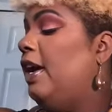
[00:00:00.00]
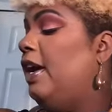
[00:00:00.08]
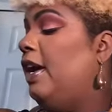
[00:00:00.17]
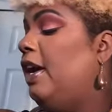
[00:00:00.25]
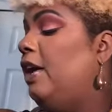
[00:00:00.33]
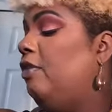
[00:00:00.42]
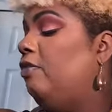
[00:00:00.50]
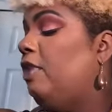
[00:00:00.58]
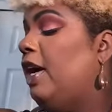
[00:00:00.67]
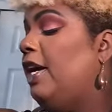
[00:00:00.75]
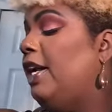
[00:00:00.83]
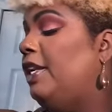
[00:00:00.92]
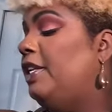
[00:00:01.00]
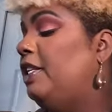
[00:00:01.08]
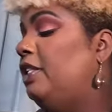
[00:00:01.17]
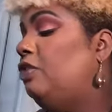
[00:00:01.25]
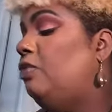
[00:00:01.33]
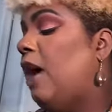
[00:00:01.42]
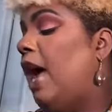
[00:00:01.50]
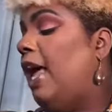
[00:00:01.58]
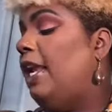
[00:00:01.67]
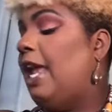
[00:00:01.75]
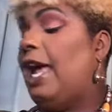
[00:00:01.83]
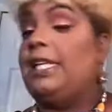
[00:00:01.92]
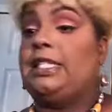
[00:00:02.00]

All right, and then to highlight,